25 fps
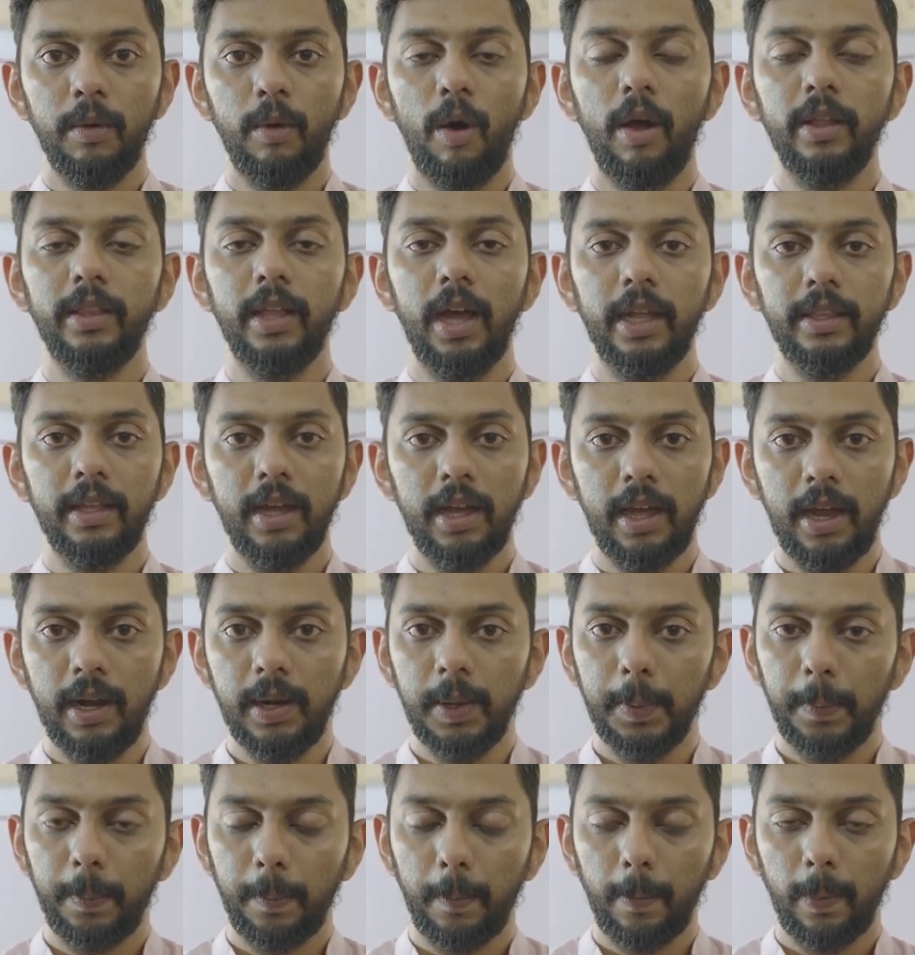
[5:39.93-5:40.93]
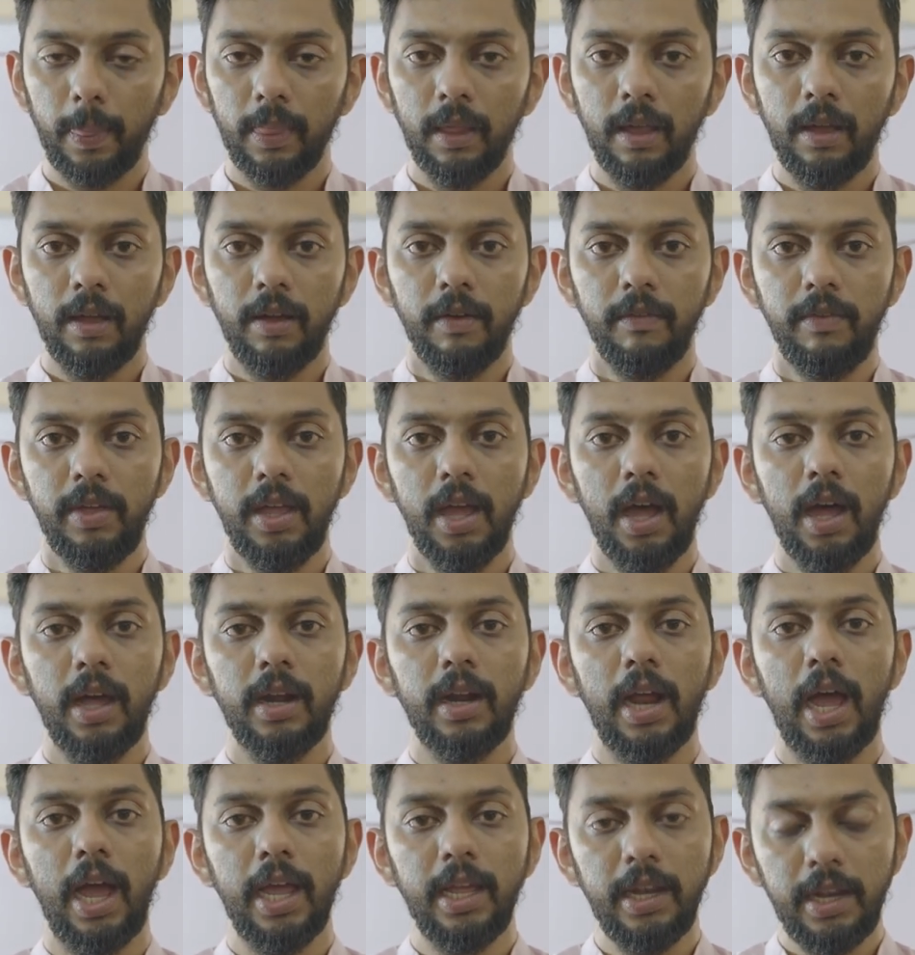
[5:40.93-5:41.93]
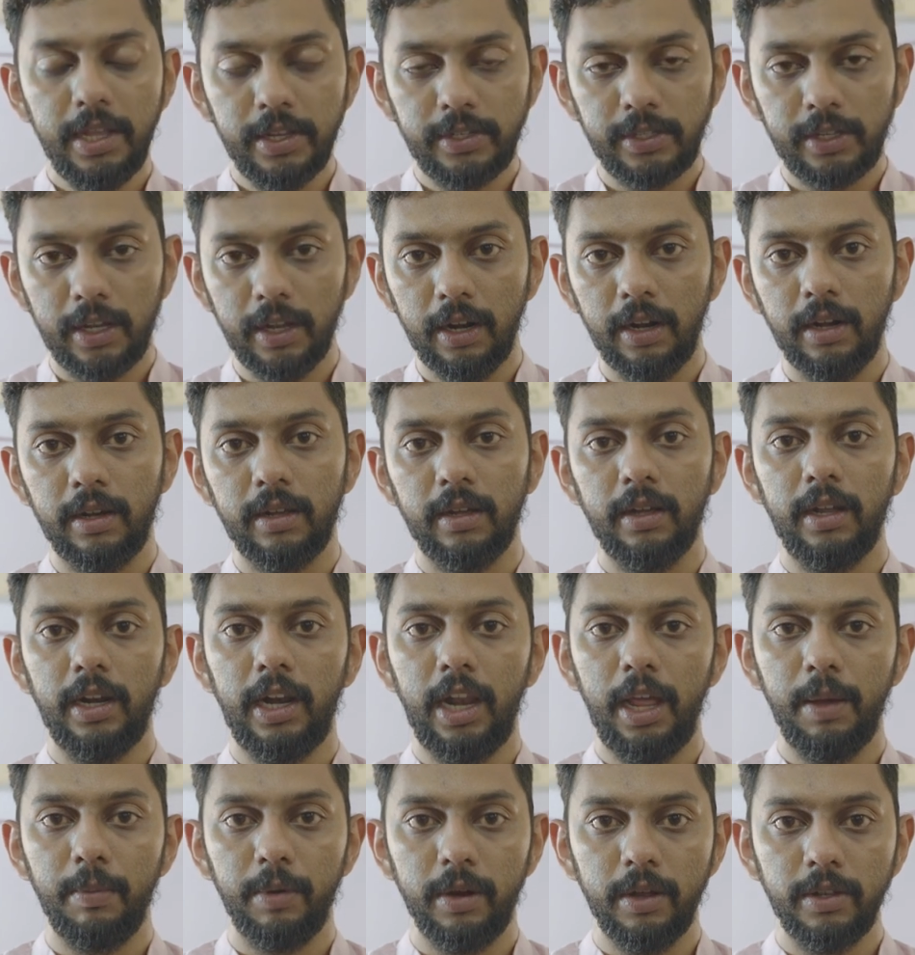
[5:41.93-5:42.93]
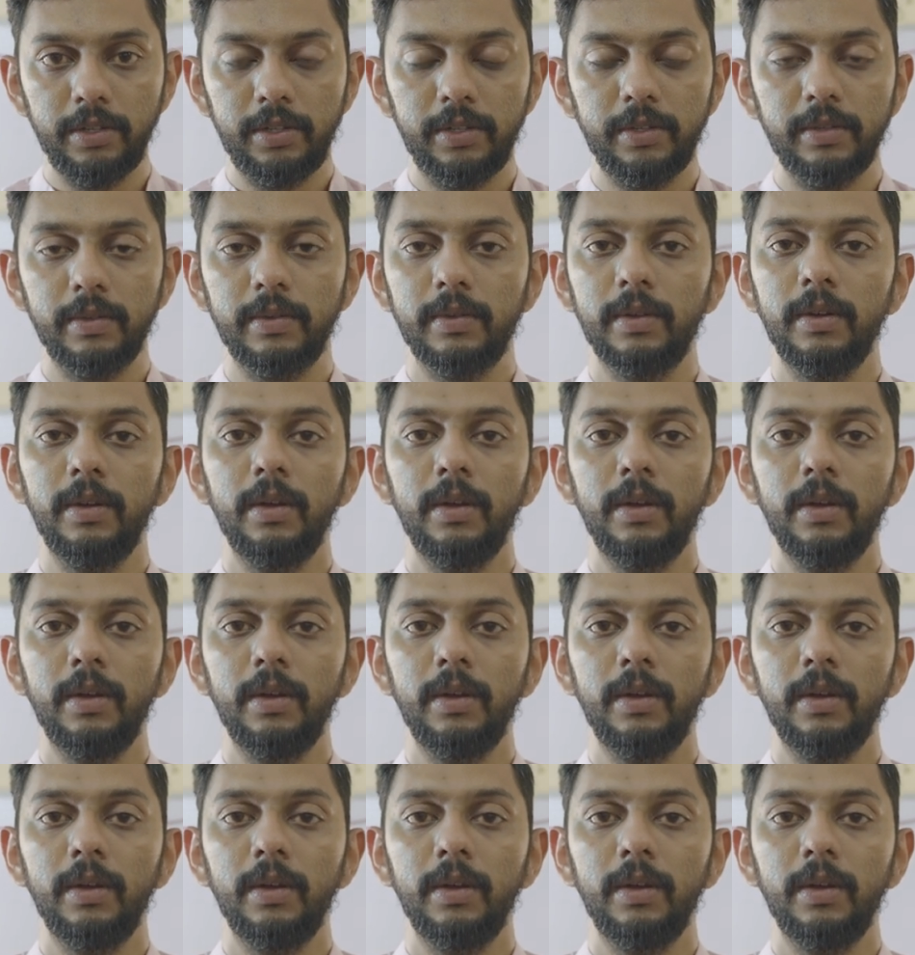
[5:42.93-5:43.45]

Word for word: On the other hand, we are highly skilled laborers